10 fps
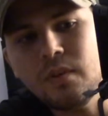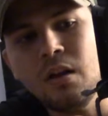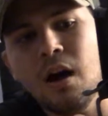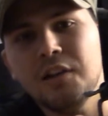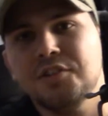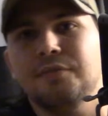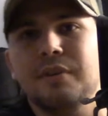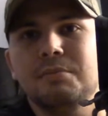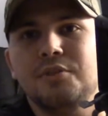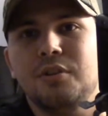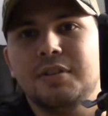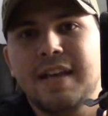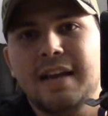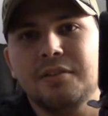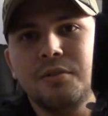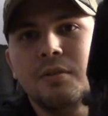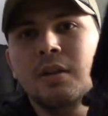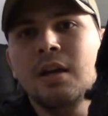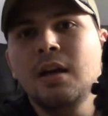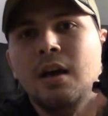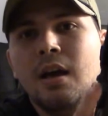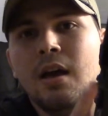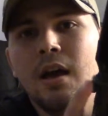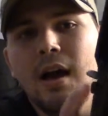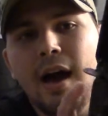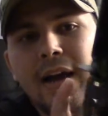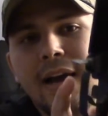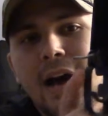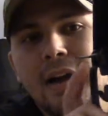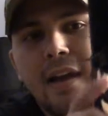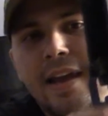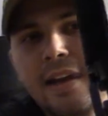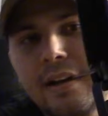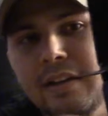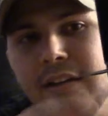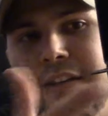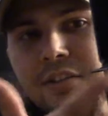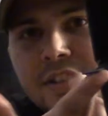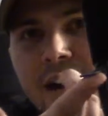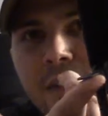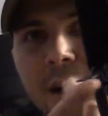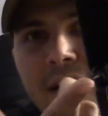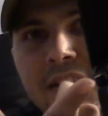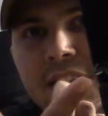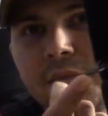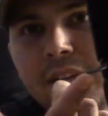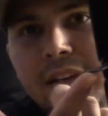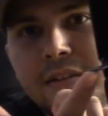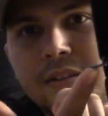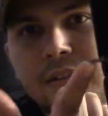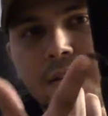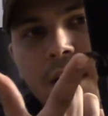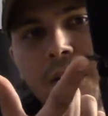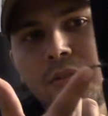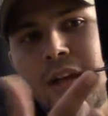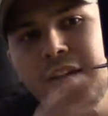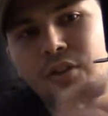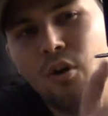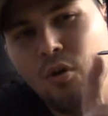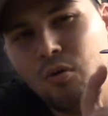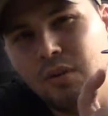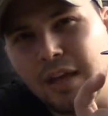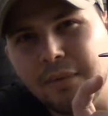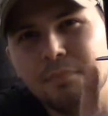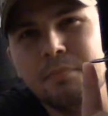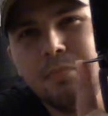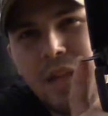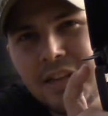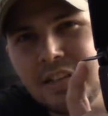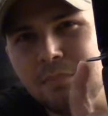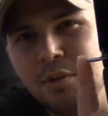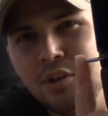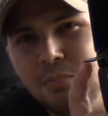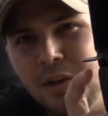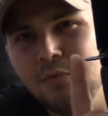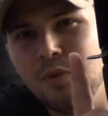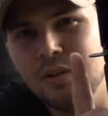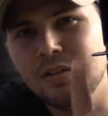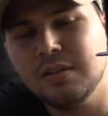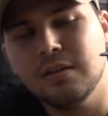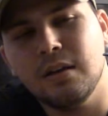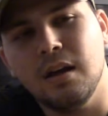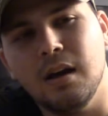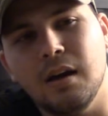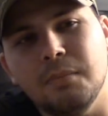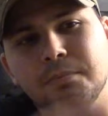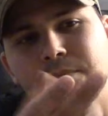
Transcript: Also from Solar Tactical, I got a Galil style magazine release. I don't like the whole like plastic push button ones. I